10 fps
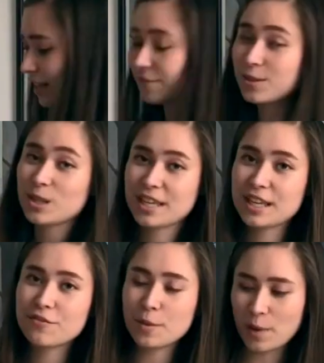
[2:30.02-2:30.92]
If you're
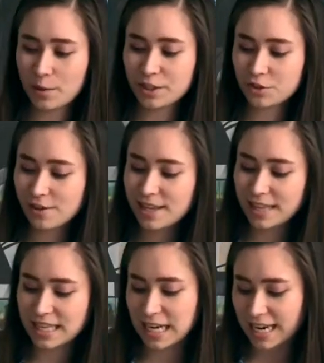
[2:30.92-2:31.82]
looking for poetry,
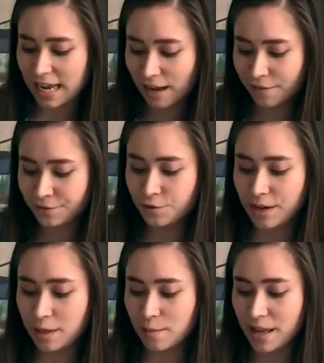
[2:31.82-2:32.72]
then I have to
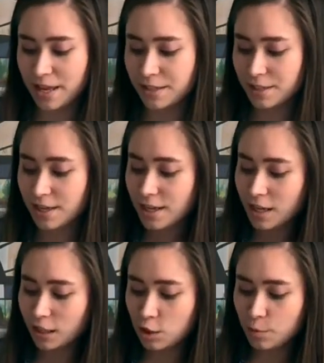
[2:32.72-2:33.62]
recommend
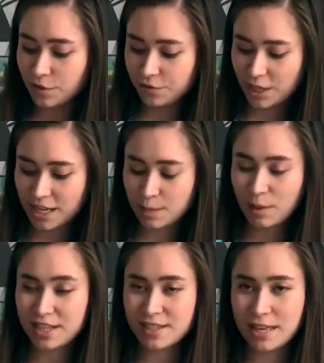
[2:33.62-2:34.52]
Loop of Jade
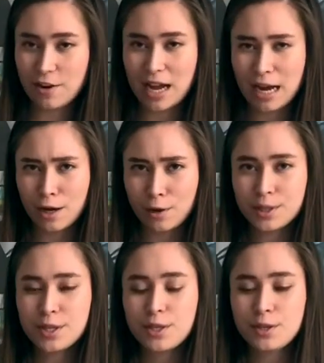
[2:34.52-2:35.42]
by Sarah Howe,
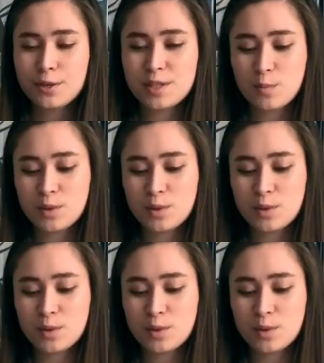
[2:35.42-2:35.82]
who is a